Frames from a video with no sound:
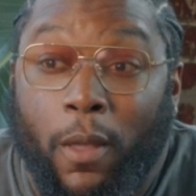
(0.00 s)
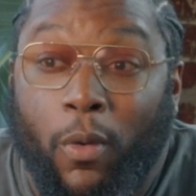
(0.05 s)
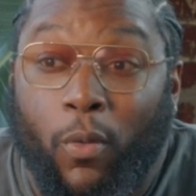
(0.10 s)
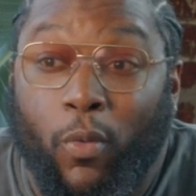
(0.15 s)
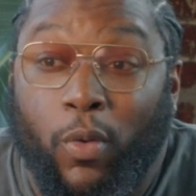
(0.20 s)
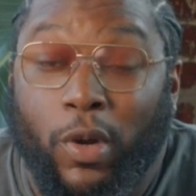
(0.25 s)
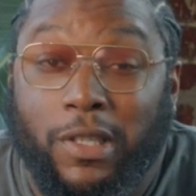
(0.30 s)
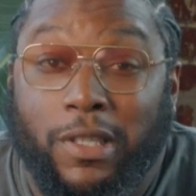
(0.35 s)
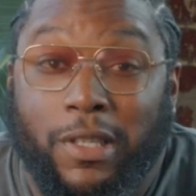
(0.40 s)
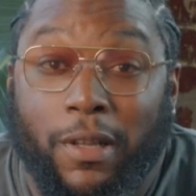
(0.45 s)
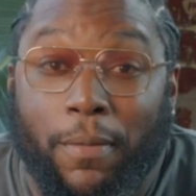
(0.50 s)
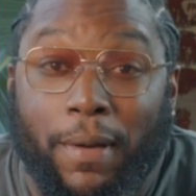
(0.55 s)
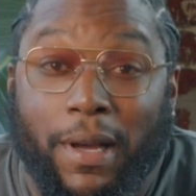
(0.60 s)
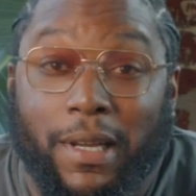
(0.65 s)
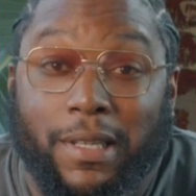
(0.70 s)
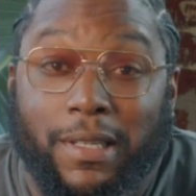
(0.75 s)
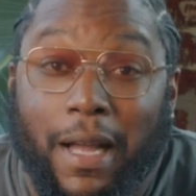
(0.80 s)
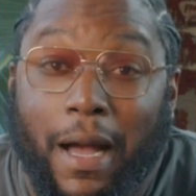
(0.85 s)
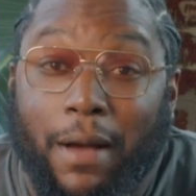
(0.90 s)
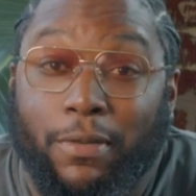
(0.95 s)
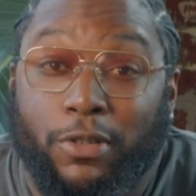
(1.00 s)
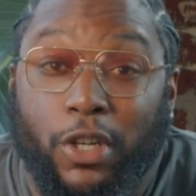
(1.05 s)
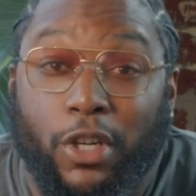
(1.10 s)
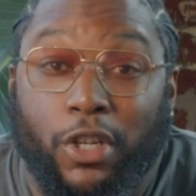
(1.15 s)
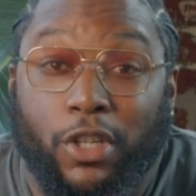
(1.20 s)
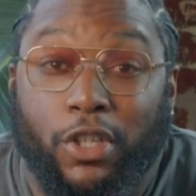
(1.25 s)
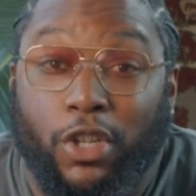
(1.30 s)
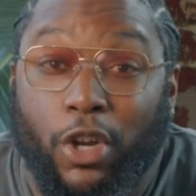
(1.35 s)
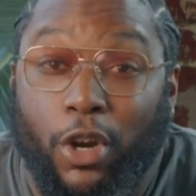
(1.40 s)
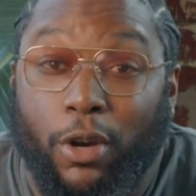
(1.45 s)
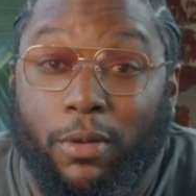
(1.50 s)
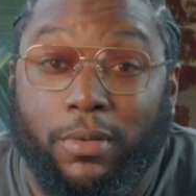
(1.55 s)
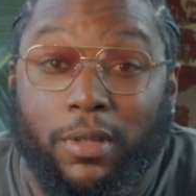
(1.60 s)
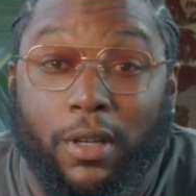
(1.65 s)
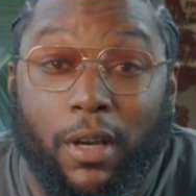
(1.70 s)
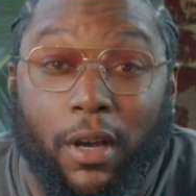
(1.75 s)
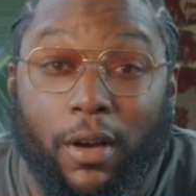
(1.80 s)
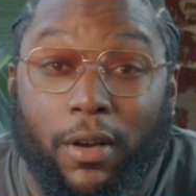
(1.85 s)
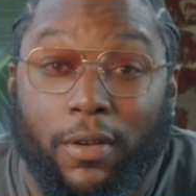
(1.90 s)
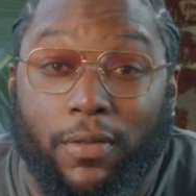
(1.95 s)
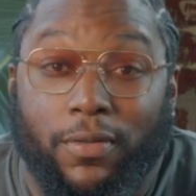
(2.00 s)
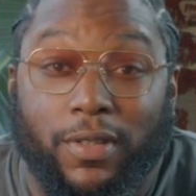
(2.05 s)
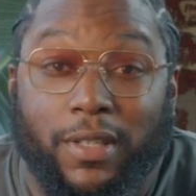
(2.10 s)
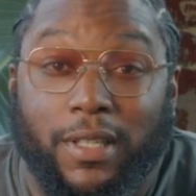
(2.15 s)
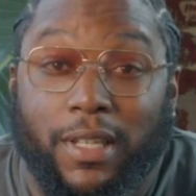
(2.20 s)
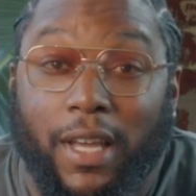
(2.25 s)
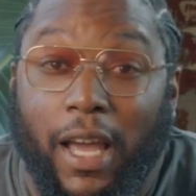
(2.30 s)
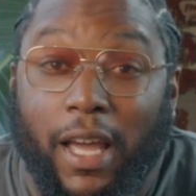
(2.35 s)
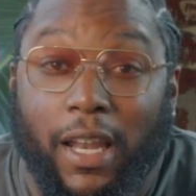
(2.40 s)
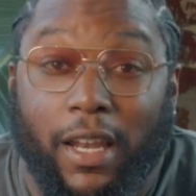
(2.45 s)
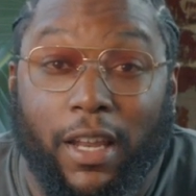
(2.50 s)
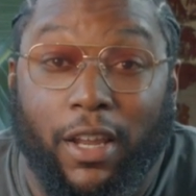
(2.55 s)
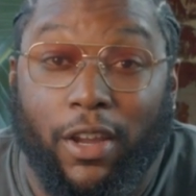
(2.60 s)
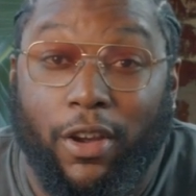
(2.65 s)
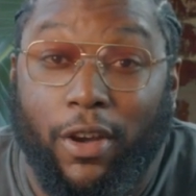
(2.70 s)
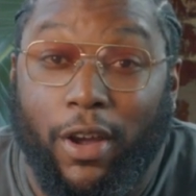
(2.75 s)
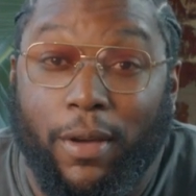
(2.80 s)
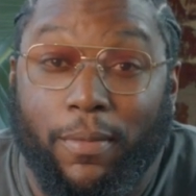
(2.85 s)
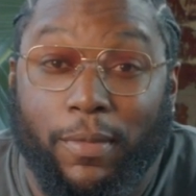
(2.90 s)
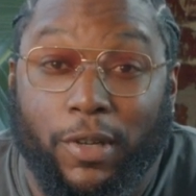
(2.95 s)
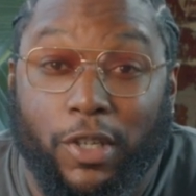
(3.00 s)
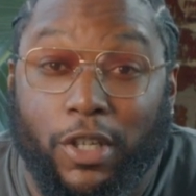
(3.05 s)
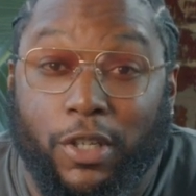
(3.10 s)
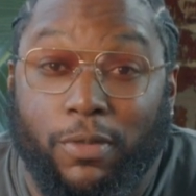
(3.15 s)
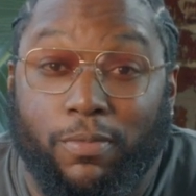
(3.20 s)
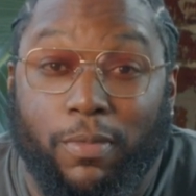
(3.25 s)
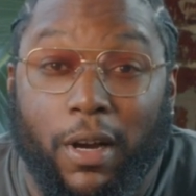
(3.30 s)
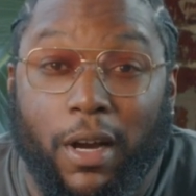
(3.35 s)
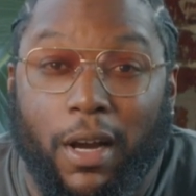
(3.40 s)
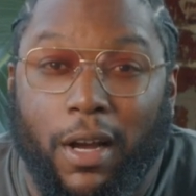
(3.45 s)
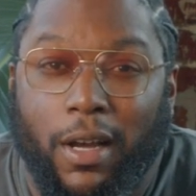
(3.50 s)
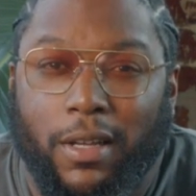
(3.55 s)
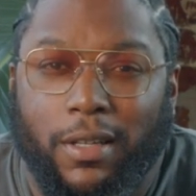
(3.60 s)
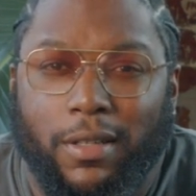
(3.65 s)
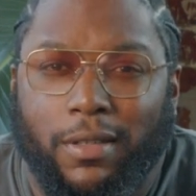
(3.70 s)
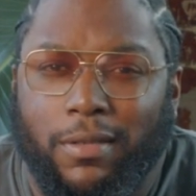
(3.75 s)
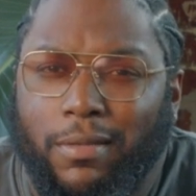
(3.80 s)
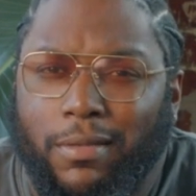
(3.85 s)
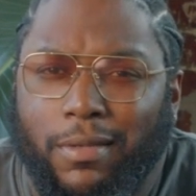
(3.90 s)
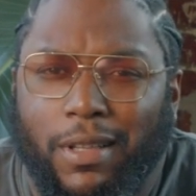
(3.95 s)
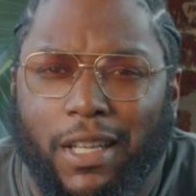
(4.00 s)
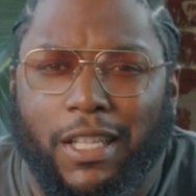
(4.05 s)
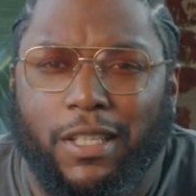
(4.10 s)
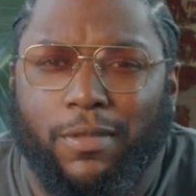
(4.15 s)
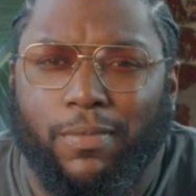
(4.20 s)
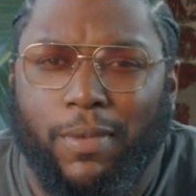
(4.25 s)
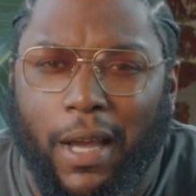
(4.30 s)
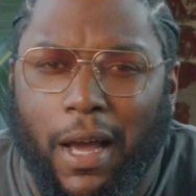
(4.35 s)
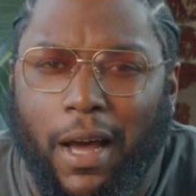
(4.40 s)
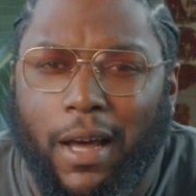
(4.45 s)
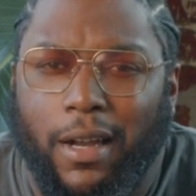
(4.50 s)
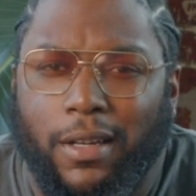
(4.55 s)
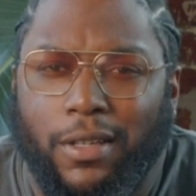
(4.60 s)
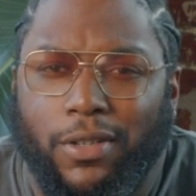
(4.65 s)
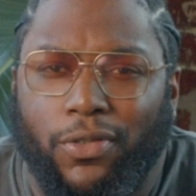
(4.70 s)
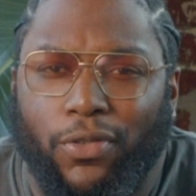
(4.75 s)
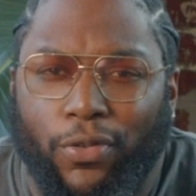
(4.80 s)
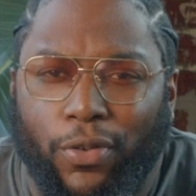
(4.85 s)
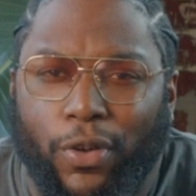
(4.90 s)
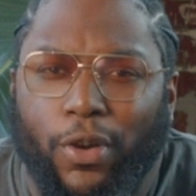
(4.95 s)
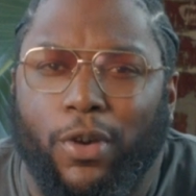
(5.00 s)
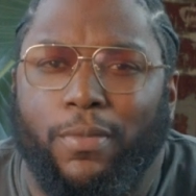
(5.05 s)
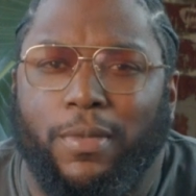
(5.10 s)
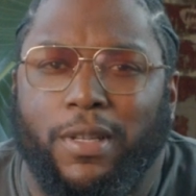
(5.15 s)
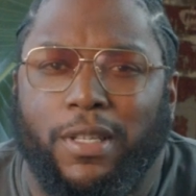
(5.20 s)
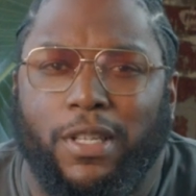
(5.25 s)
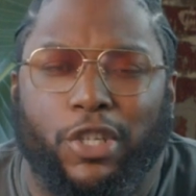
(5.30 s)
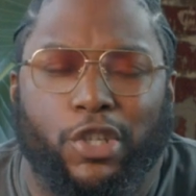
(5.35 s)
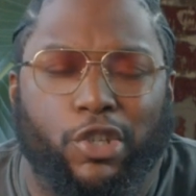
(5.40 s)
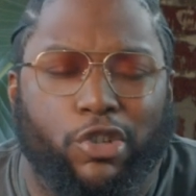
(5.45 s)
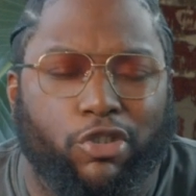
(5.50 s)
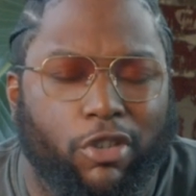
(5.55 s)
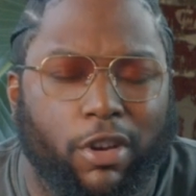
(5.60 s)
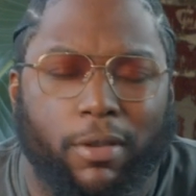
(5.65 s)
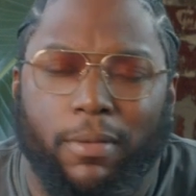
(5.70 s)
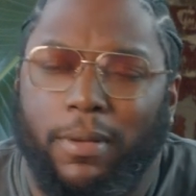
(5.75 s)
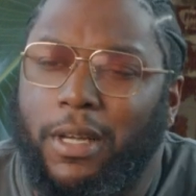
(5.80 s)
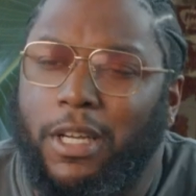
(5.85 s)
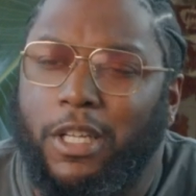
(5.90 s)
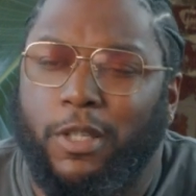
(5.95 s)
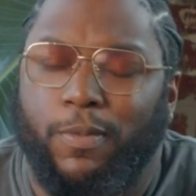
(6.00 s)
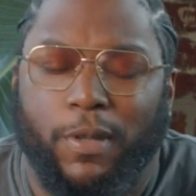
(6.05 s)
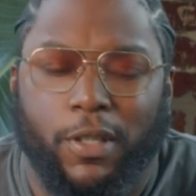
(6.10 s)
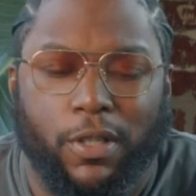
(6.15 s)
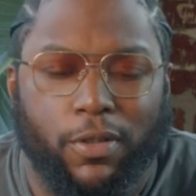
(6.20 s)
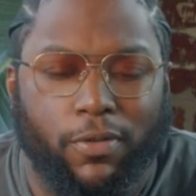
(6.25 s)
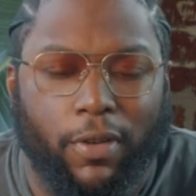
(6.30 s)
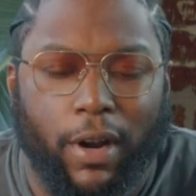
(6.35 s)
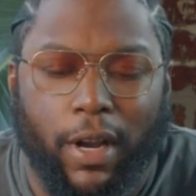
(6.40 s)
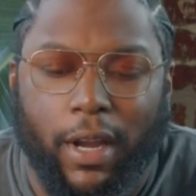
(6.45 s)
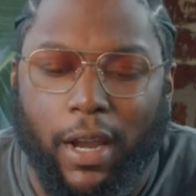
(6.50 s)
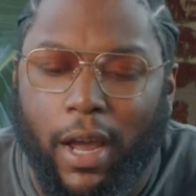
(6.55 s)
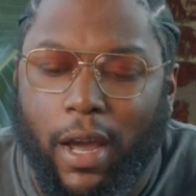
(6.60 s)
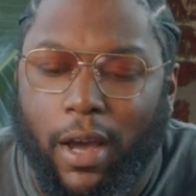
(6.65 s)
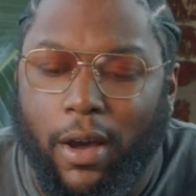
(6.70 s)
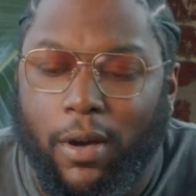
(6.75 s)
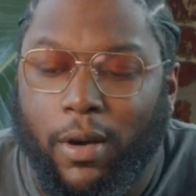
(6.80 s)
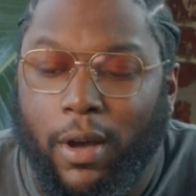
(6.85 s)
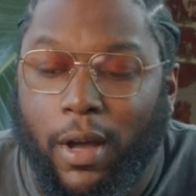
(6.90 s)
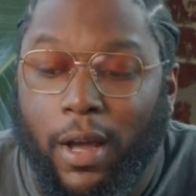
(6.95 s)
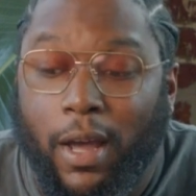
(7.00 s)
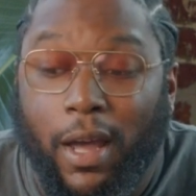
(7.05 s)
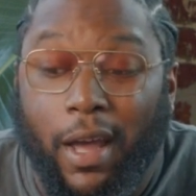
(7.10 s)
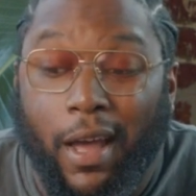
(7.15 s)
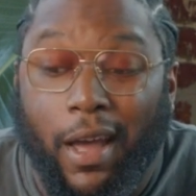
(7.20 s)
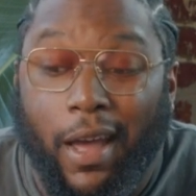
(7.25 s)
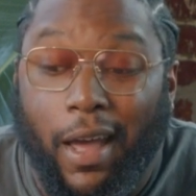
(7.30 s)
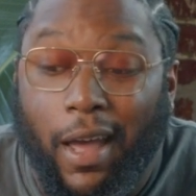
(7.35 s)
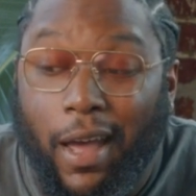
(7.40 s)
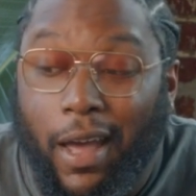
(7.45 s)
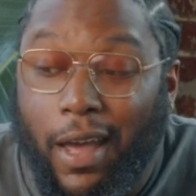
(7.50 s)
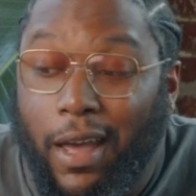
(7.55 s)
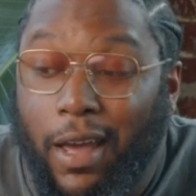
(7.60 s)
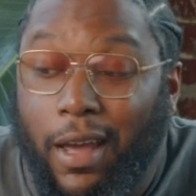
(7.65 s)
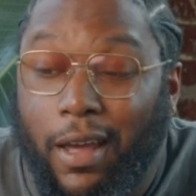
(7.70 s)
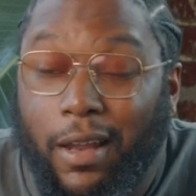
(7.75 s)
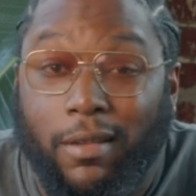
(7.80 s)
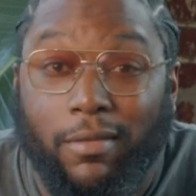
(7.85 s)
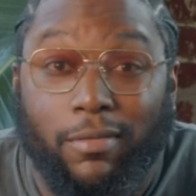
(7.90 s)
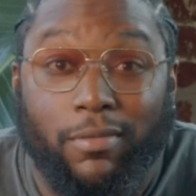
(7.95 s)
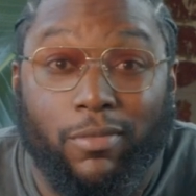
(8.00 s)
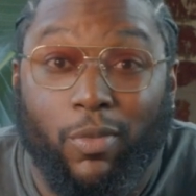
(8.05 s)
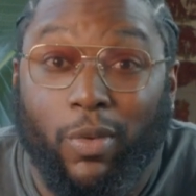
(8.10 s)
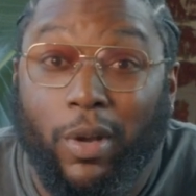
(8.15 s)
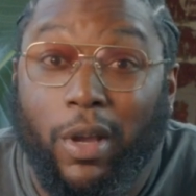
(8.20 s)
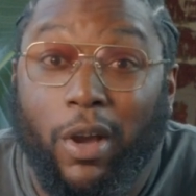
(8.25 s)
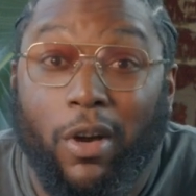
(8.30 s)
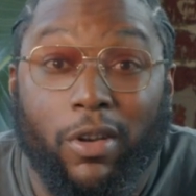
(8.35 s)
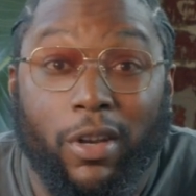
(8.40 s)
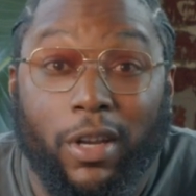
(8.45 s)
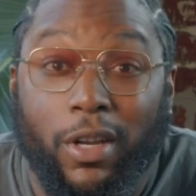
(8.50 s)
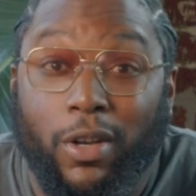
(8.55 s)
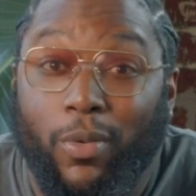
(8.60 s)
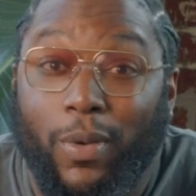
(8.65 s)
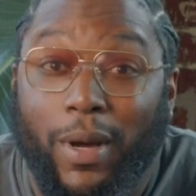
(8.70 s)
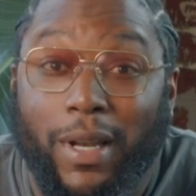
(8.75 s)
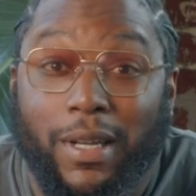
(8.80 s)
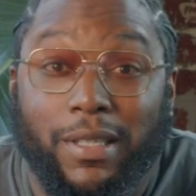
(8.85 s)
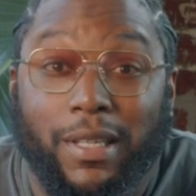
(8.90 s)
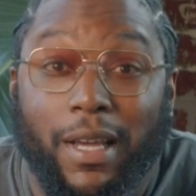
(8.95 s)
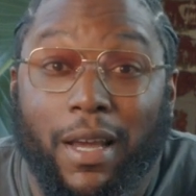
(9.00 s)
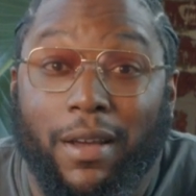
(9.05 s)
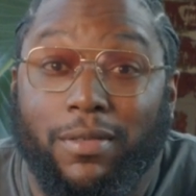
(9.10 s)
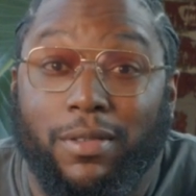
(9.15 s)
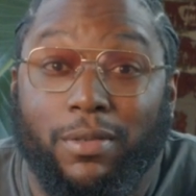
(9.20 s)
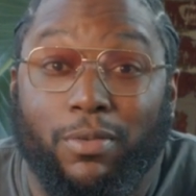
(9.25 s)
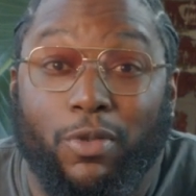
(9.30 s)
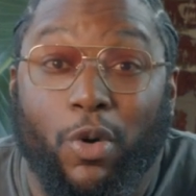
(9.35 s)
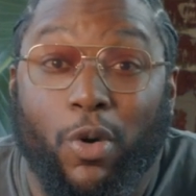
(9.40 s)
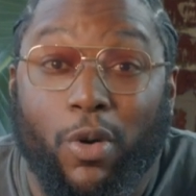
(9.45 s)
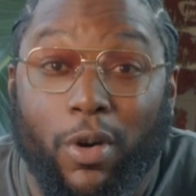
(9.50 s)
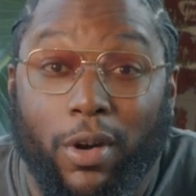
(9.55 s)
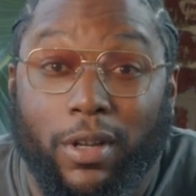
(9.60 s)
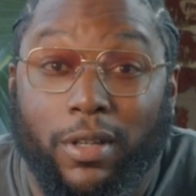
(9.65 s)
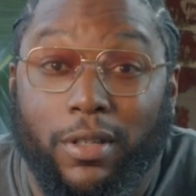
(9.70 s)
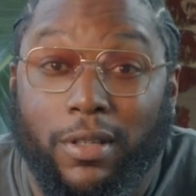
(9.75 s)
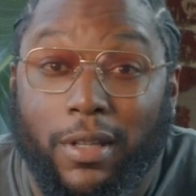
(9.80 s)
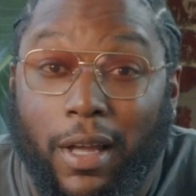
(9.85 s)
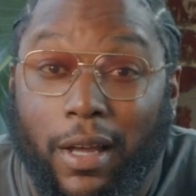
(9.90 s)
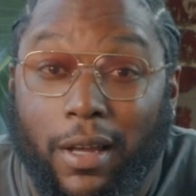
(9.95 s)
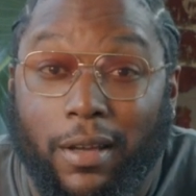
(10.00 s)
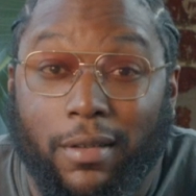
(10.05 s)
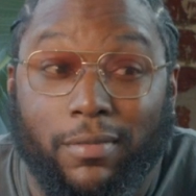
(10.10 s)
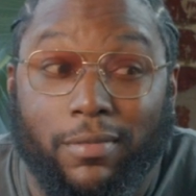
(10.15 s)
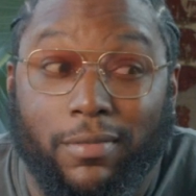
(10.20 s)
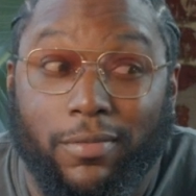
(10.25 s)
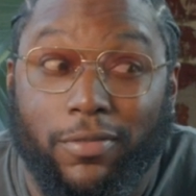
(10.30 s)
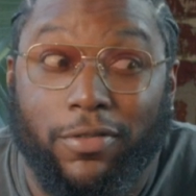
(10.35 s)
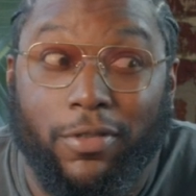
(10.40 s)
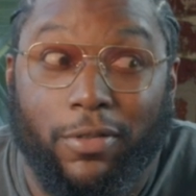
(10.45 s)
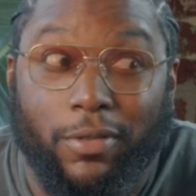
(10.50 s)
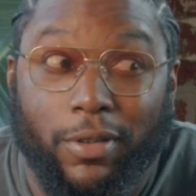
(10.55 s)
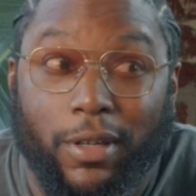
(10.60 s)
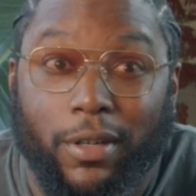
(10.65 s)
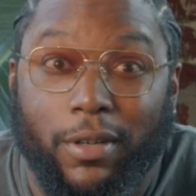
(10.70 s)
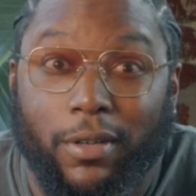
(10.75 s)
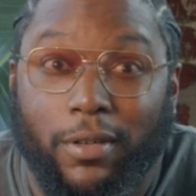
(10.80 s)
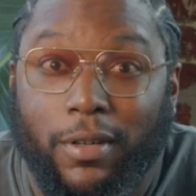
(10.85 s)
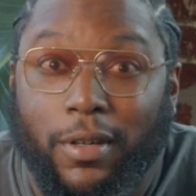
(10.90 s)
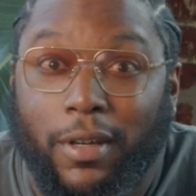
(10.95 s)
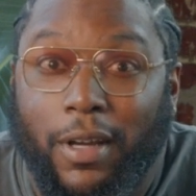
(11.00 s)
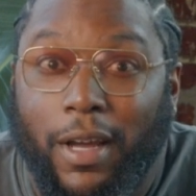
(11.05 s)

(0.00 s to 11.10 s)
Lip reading: what's the best option in terms of scanning your images, because let's be honest, film is extremely expensive right now, and we all need a way to save some coin, like for real.